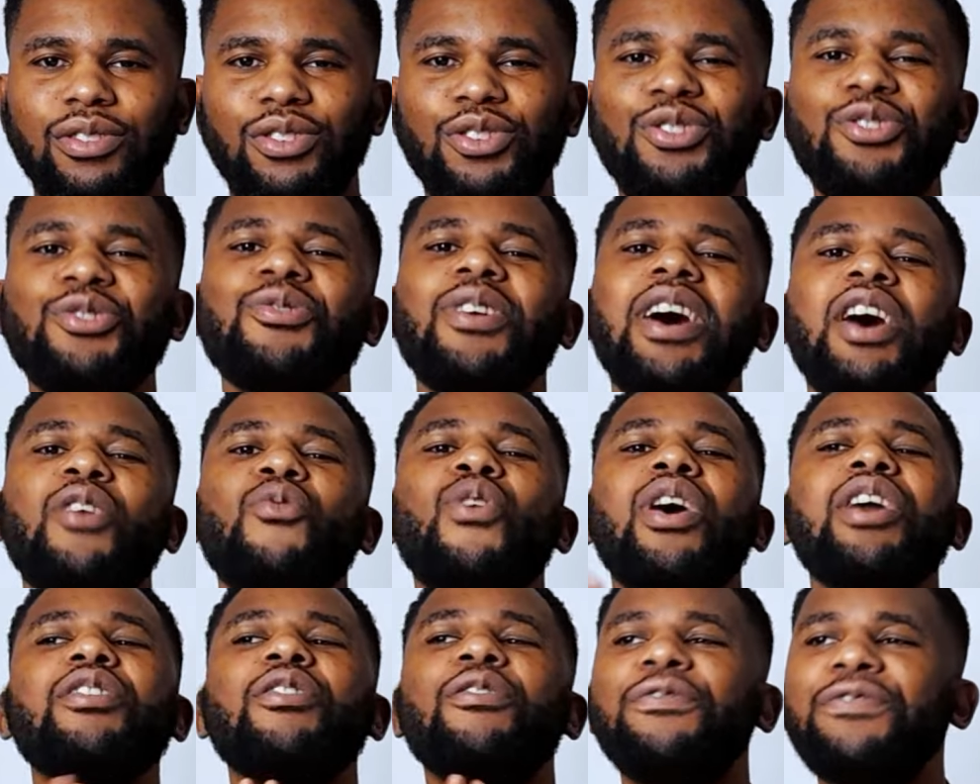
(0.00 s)
You are
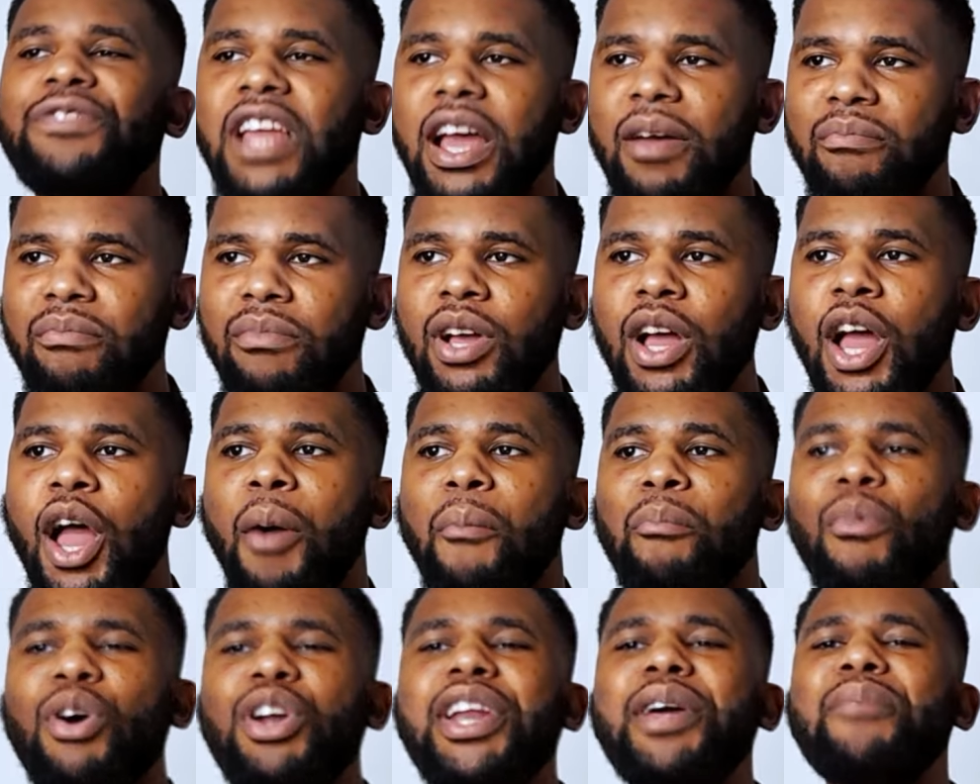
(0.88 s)
one of them.
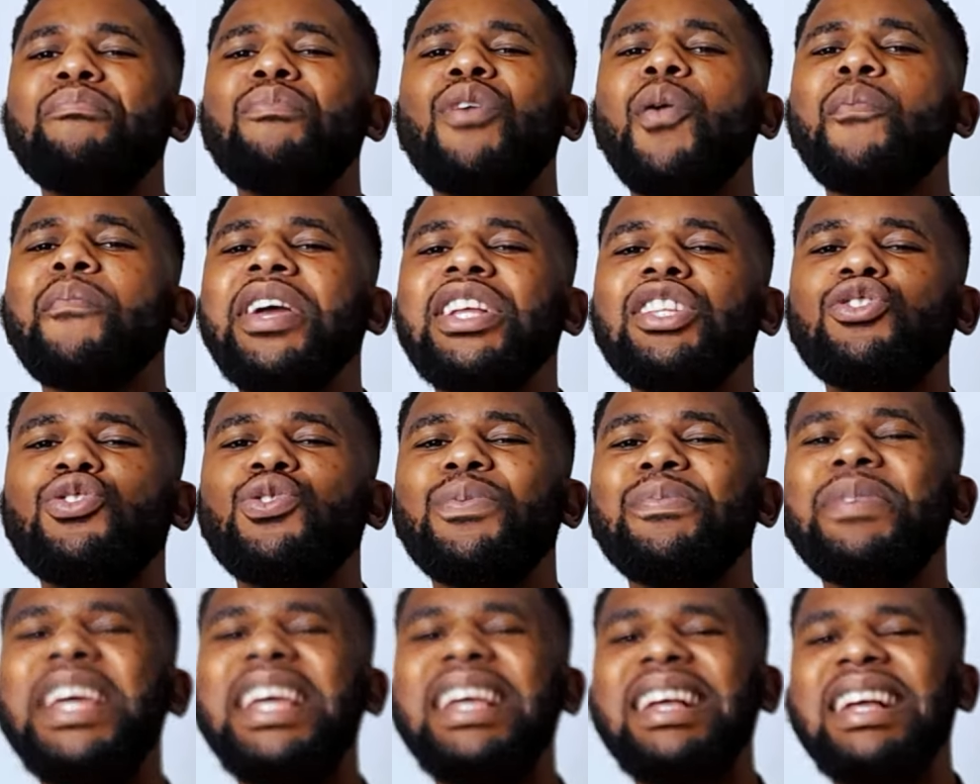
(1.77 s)
But the moment
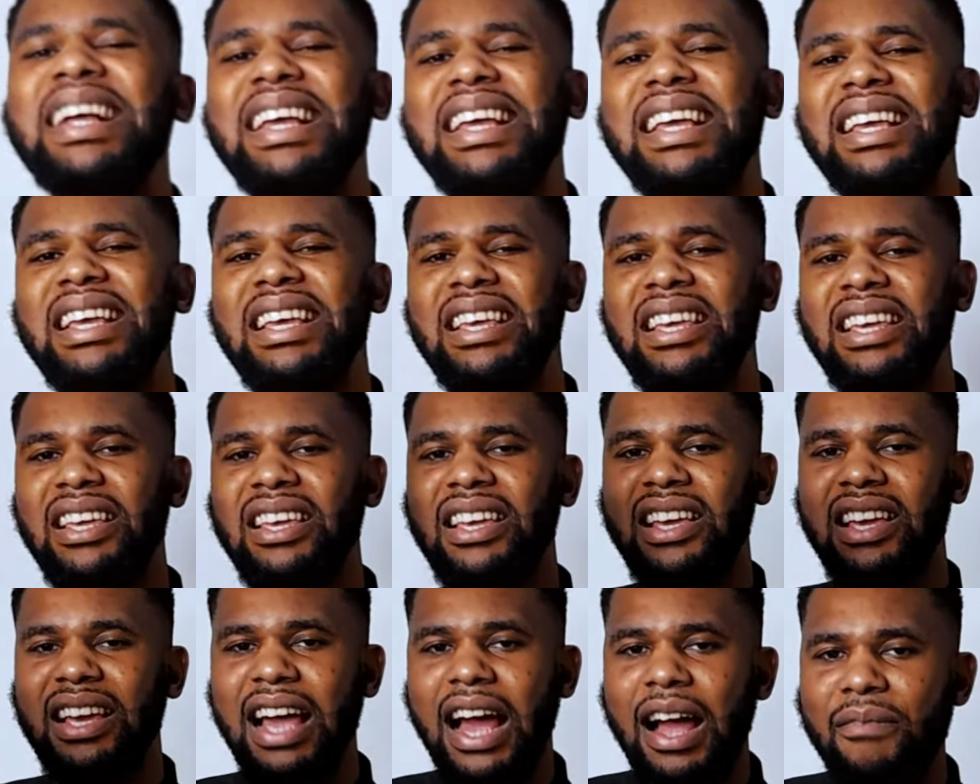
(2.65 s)
you
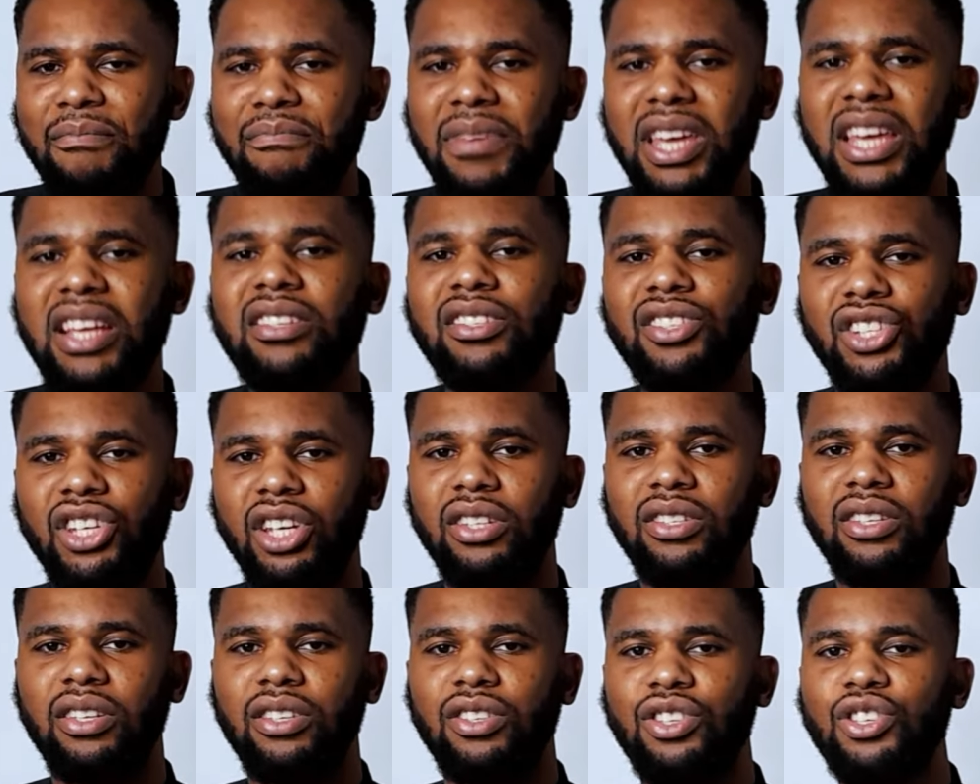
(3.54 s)
become in
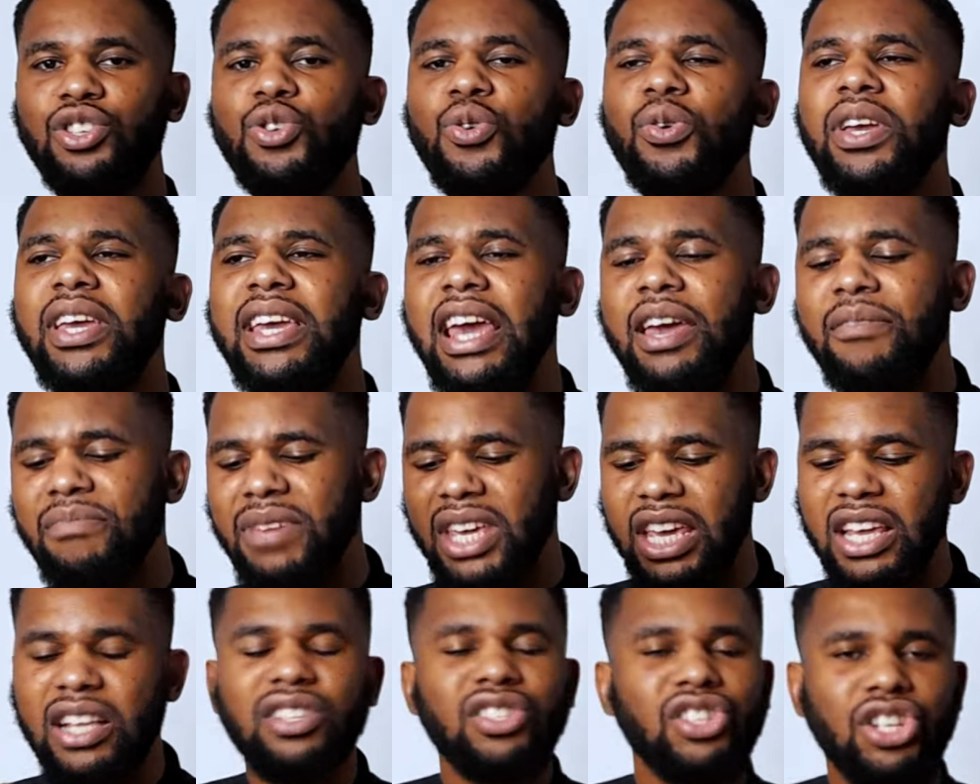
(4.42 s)
Jesus, you
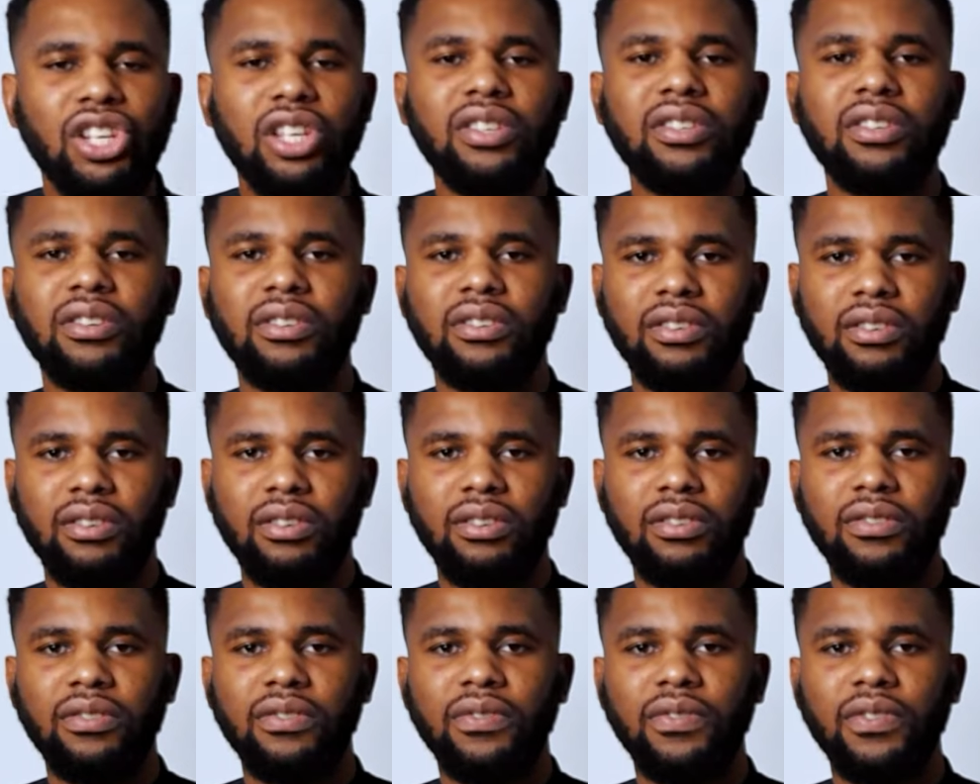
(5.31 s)
came in Jesus,
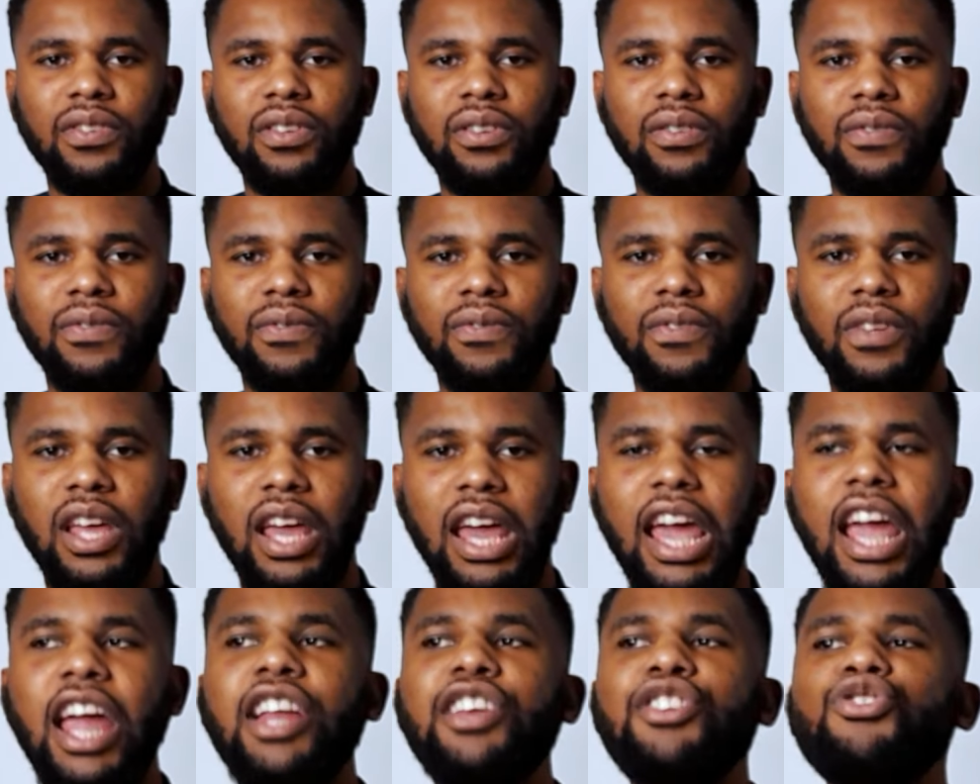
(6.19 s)

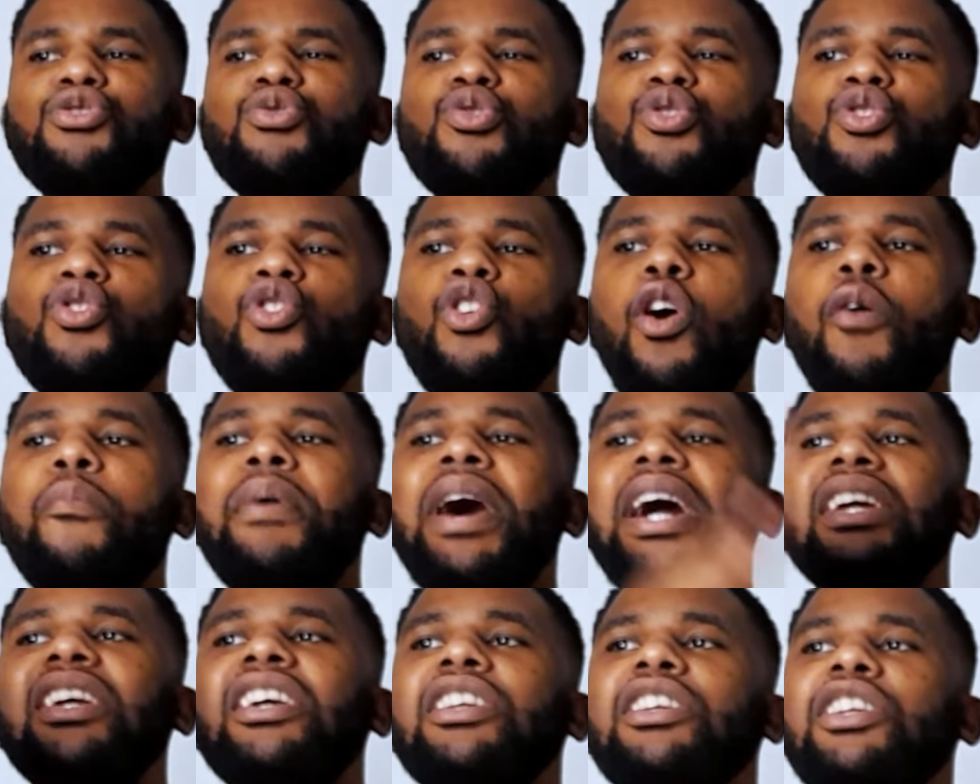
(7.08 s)
and you go
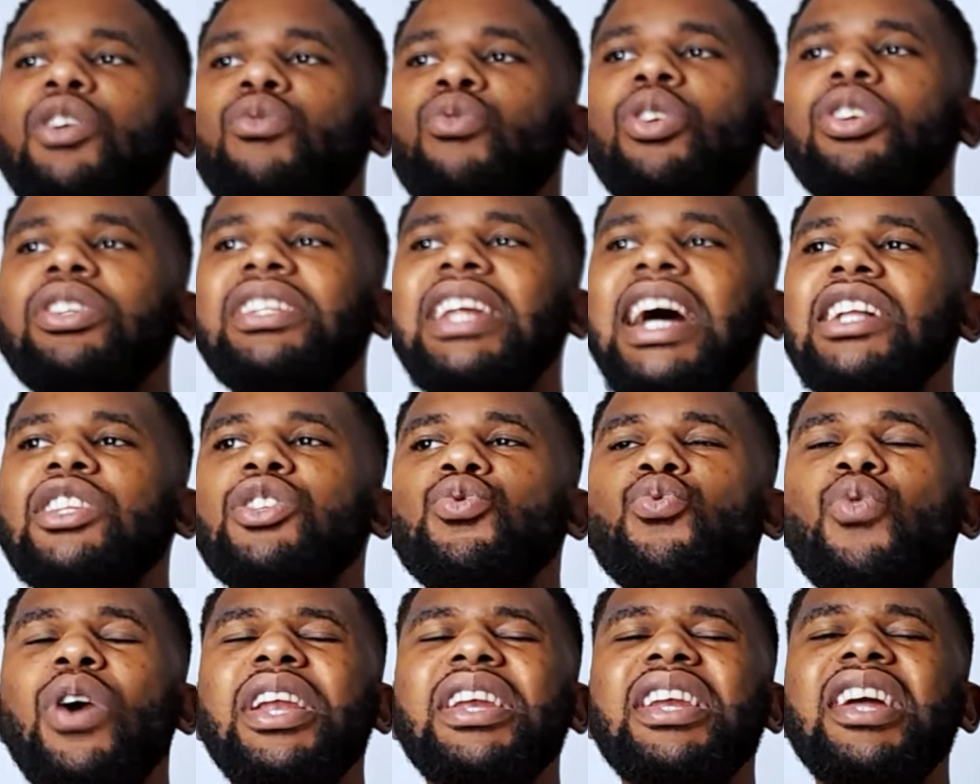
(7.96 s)
back in the world,
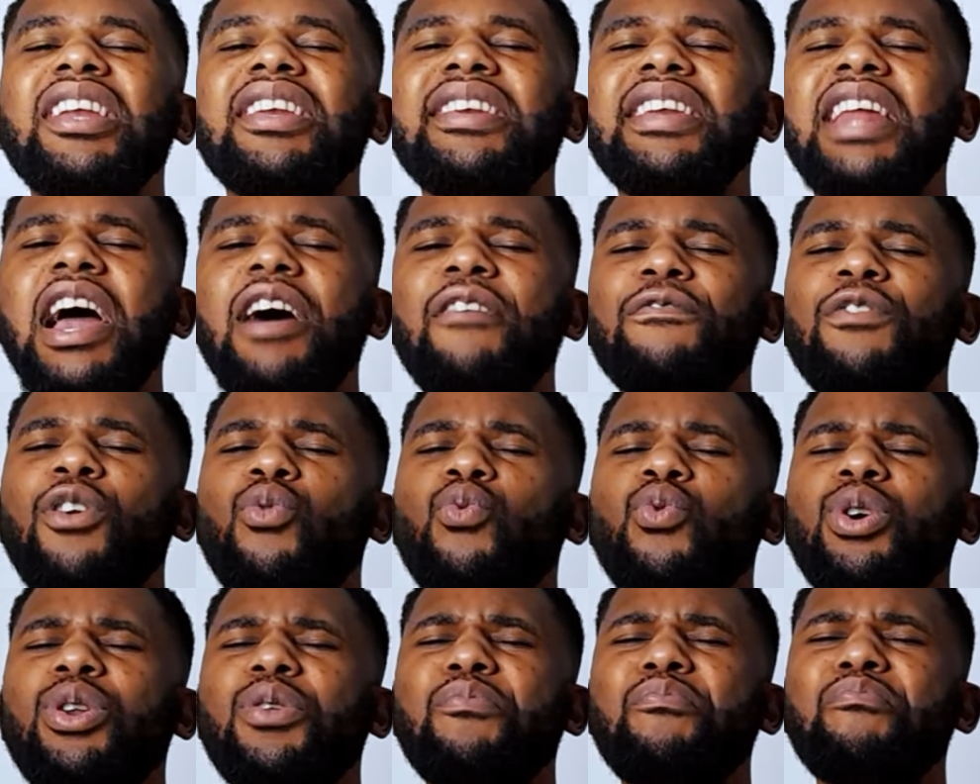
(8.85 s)
that's when the devil
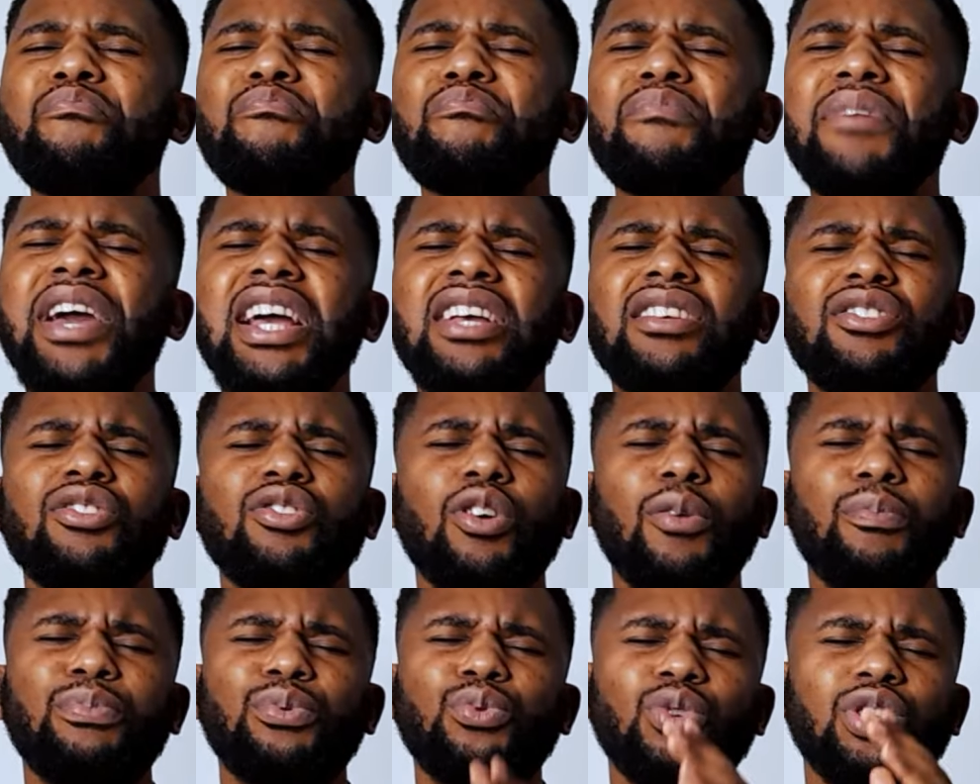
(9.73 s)
will mess
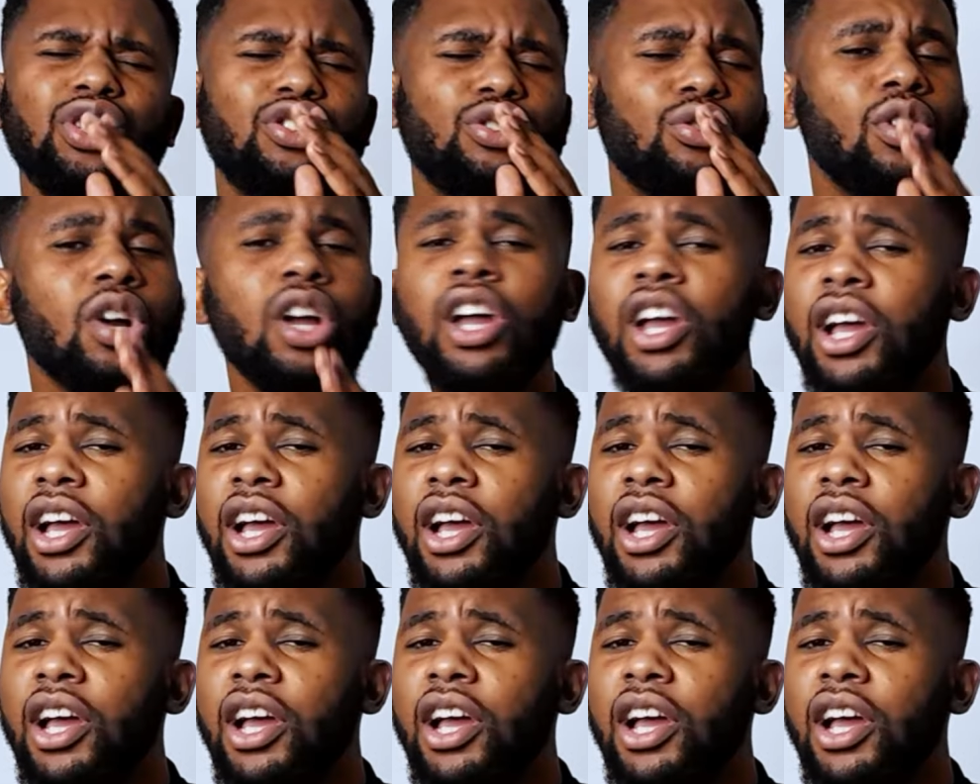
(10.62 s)
up with you.